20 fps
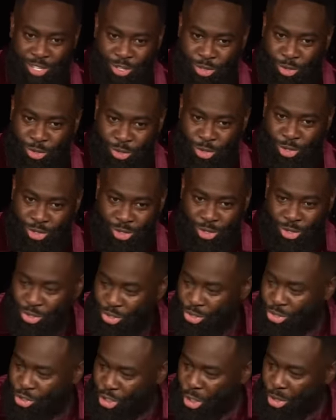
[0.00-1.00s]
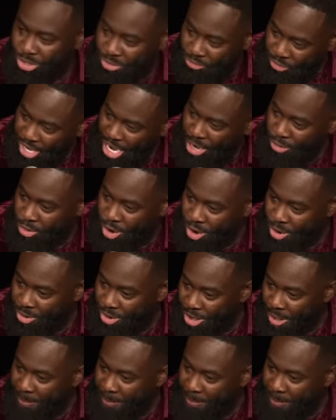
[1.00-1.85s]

you're chosen for that role.